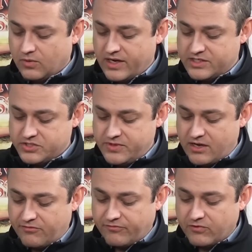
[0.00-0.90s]
Right, so you
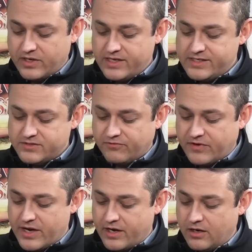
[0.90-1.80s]
have freeze,
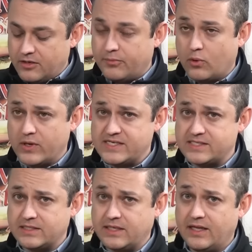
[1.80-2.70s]
fire, and
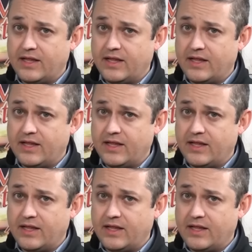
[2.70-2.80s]
poison.